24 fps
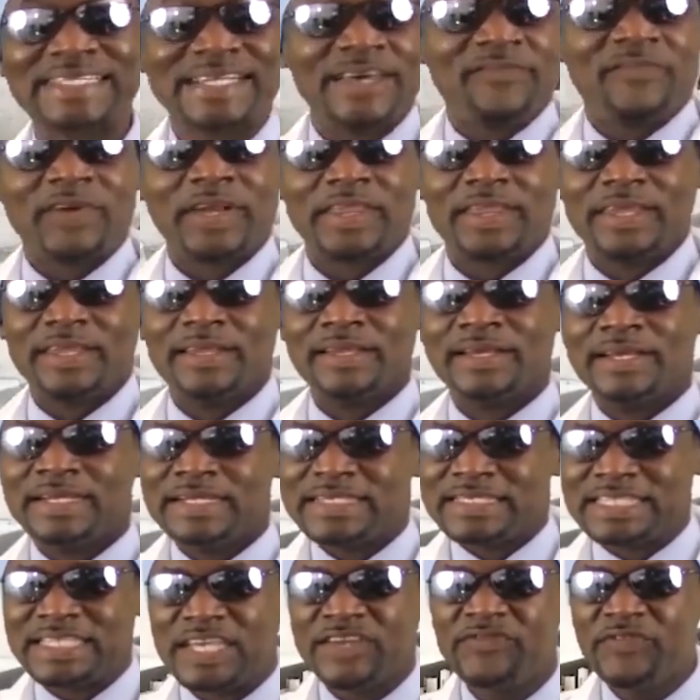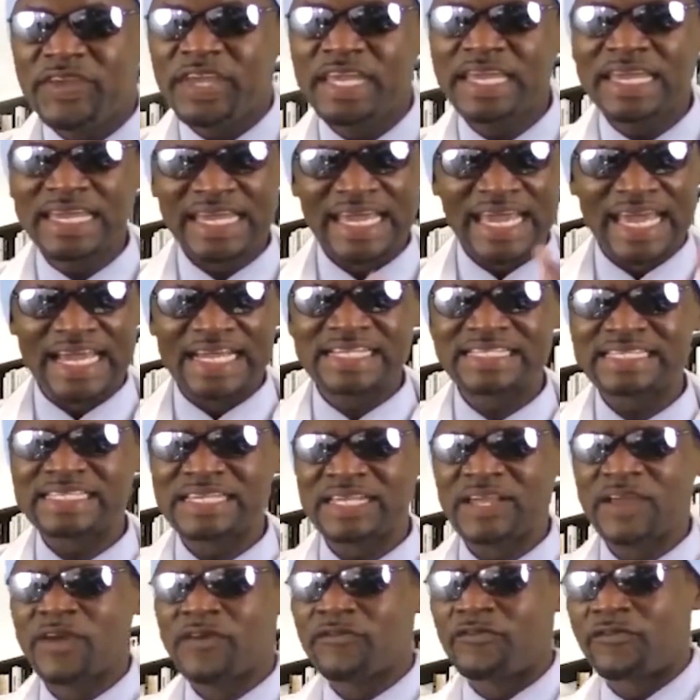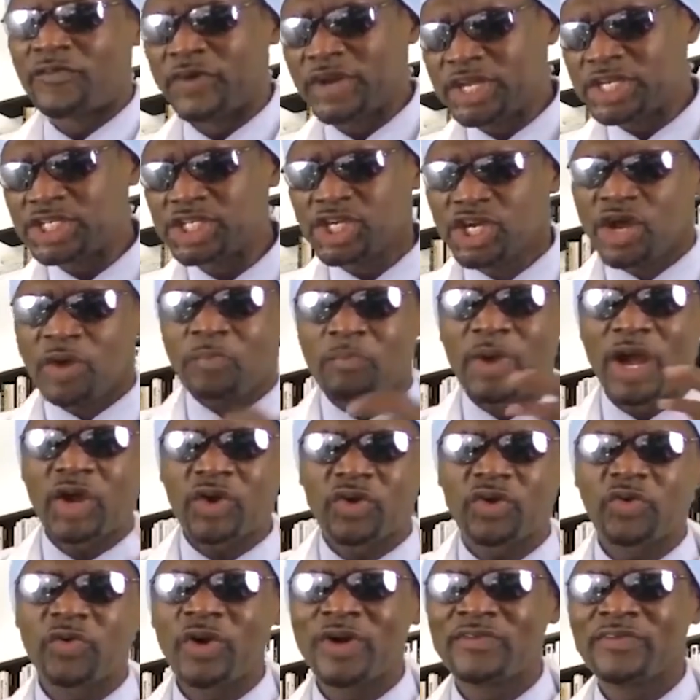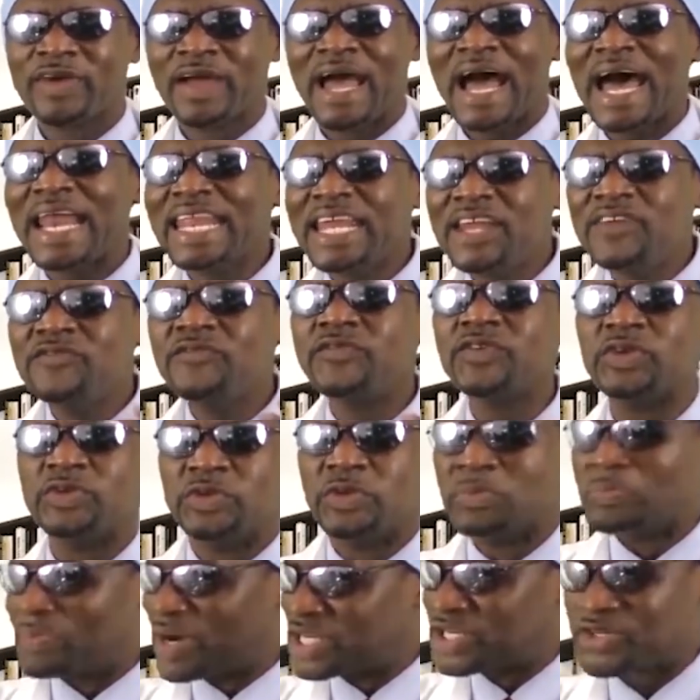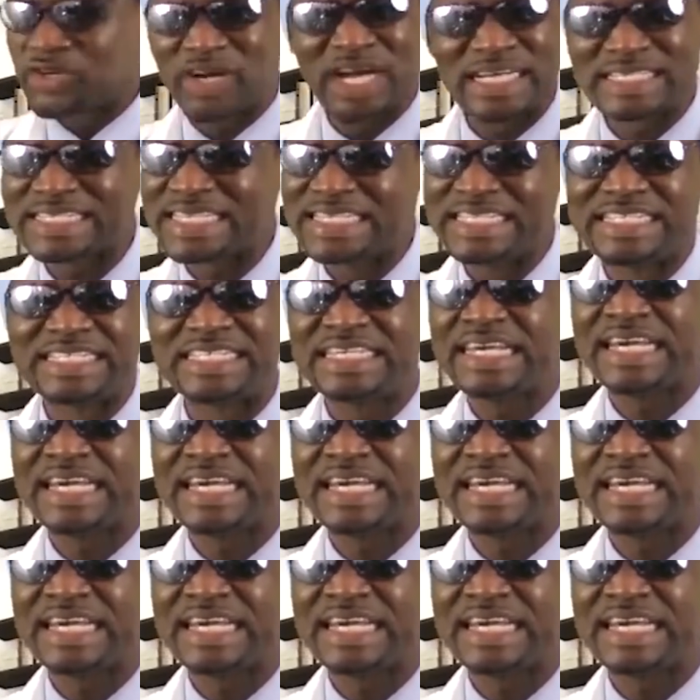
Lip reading: has everything: TV, AC, fridge, microwave, and even mattress and